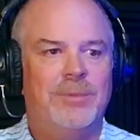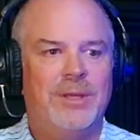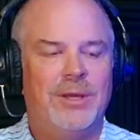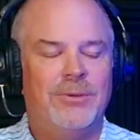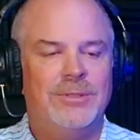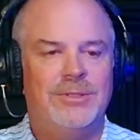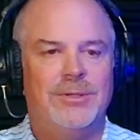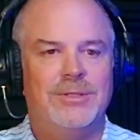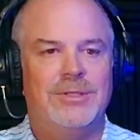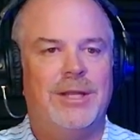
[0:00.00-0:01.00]
and going. So
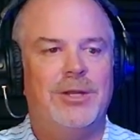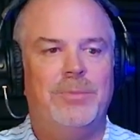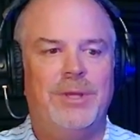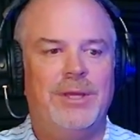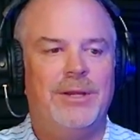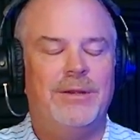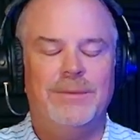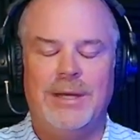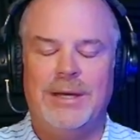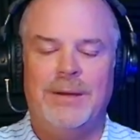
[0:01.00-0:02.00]
excited to be here.
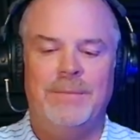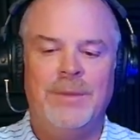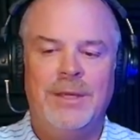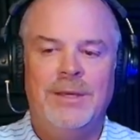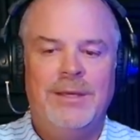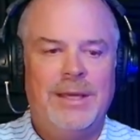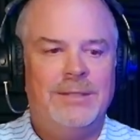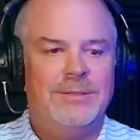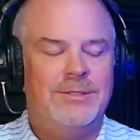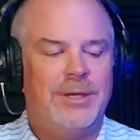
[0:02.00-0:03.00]

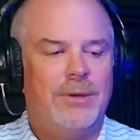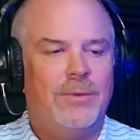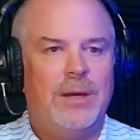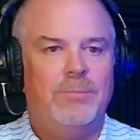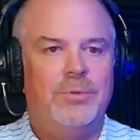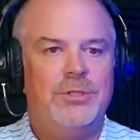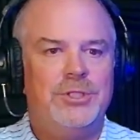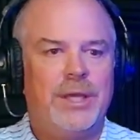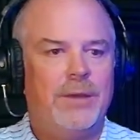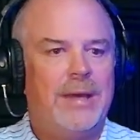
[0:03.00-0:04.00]
And so
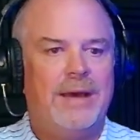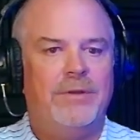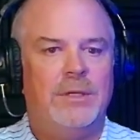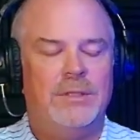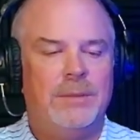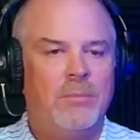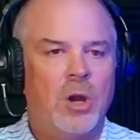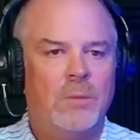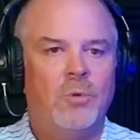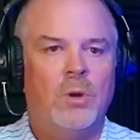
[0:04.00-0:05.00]
appreciate you having us. I'm
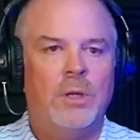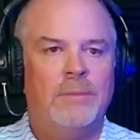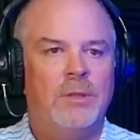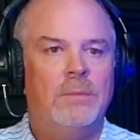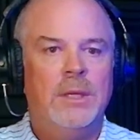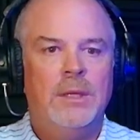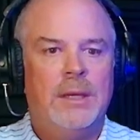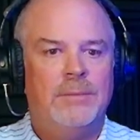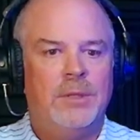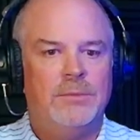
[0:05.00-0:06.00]
Mark Morton.
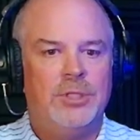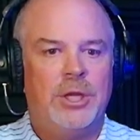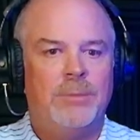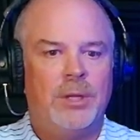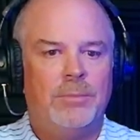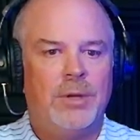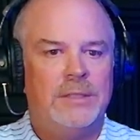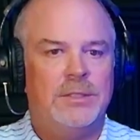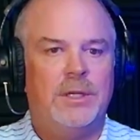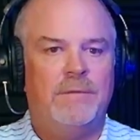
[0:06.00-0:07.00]
I'm the chairman and
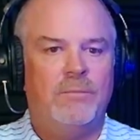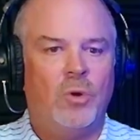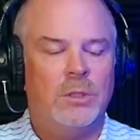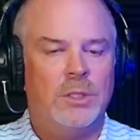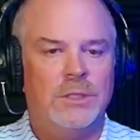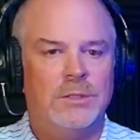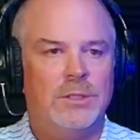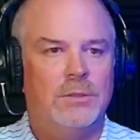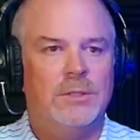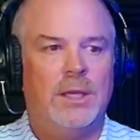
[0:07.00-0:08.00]
president of Morton
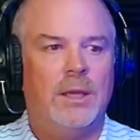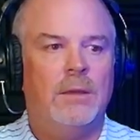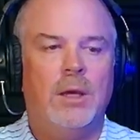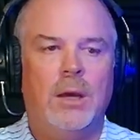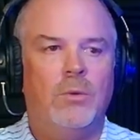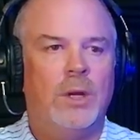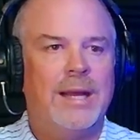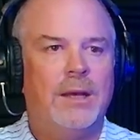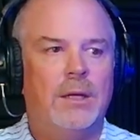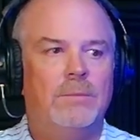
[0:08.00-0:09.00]
Consulting. We're
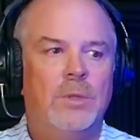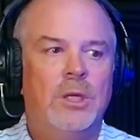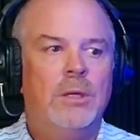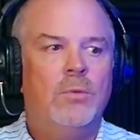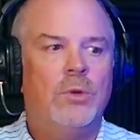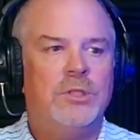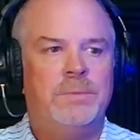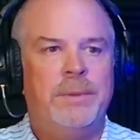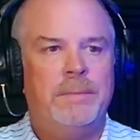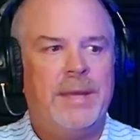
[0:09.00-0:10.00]
a
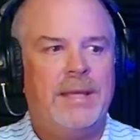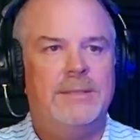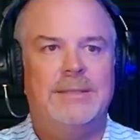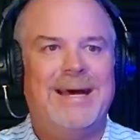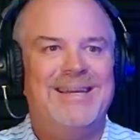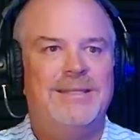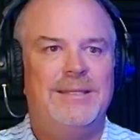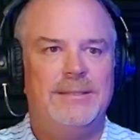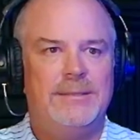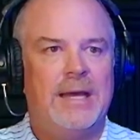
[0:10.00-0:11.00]
Richmond-based
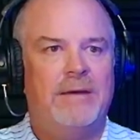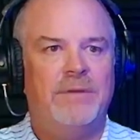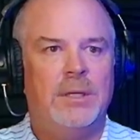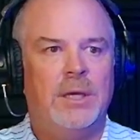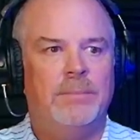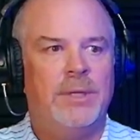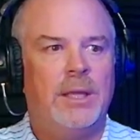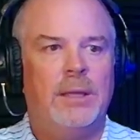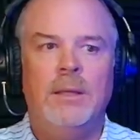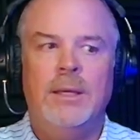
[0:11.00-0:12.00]
IT staffing
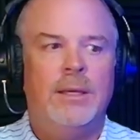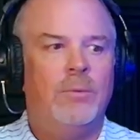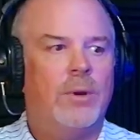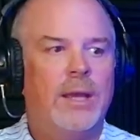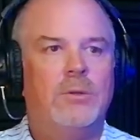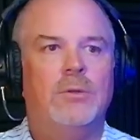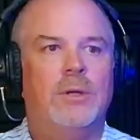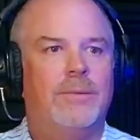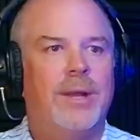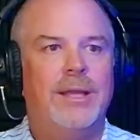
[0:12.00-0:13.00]
company, and we're
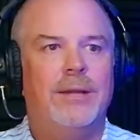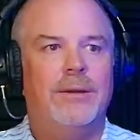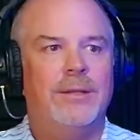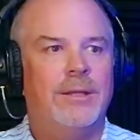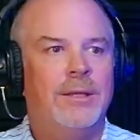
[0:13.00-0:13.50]
headquartered right here in